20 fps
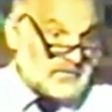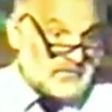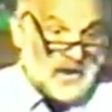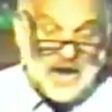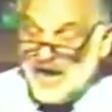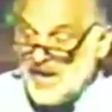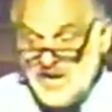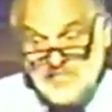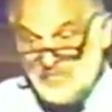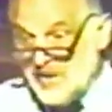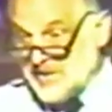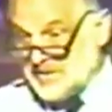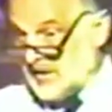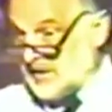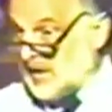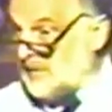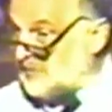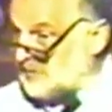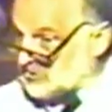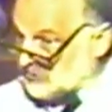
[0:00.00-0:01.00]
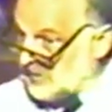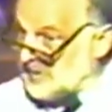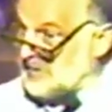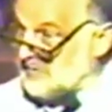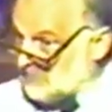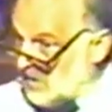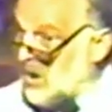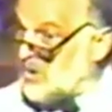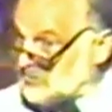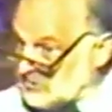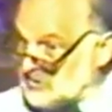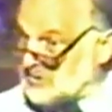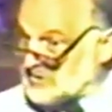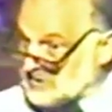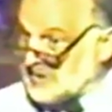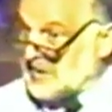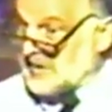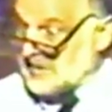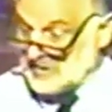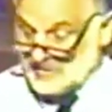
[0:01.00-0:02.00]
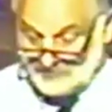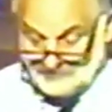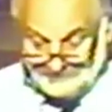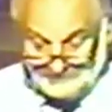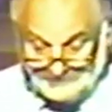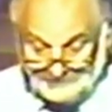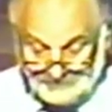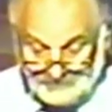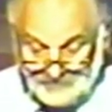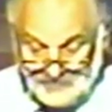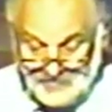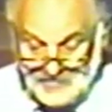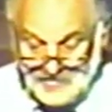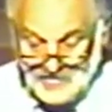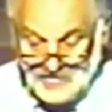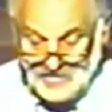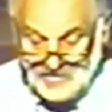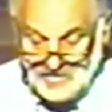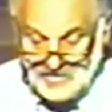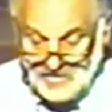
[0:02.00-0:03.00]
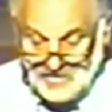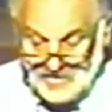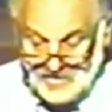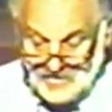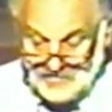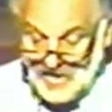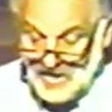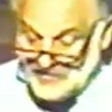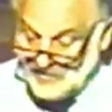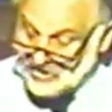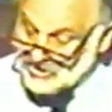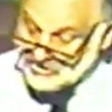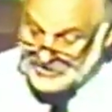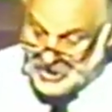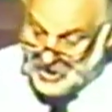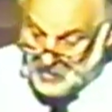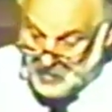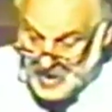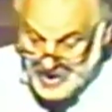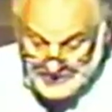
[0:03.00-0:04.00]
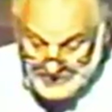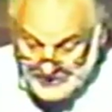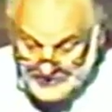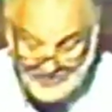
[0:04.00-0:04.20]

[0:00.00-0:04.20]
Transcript: I didn't make that up. It's written, Moses said it. Then there's no one to